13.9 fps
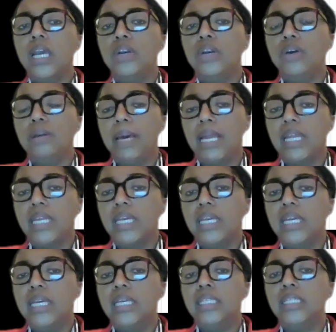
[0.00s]

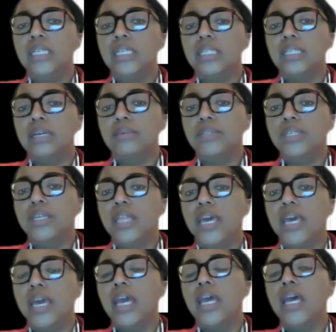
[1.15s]
Normality is the assumption
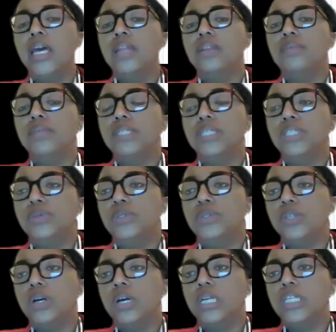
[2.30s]
that the
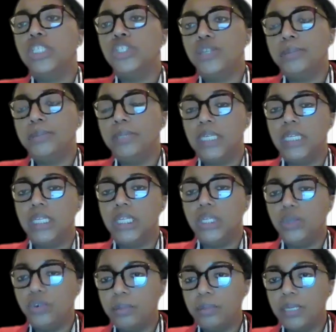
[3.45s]
residuals are distributed
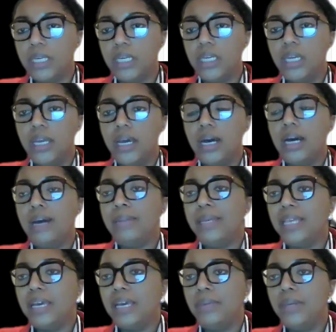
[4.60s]
normally, and
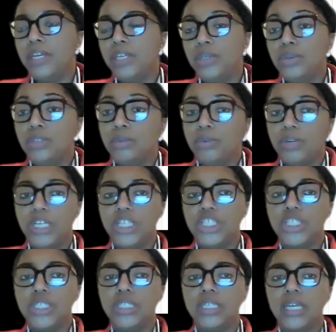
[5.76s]
that we can use the
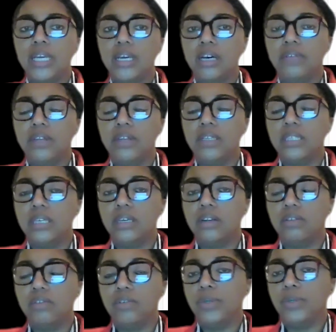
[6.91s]
predictions and confidence
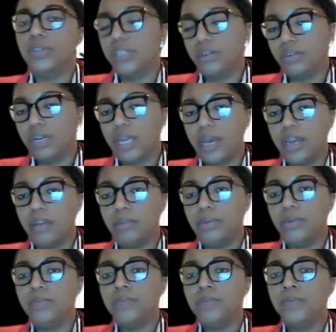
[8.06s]
intervals, they're reliable.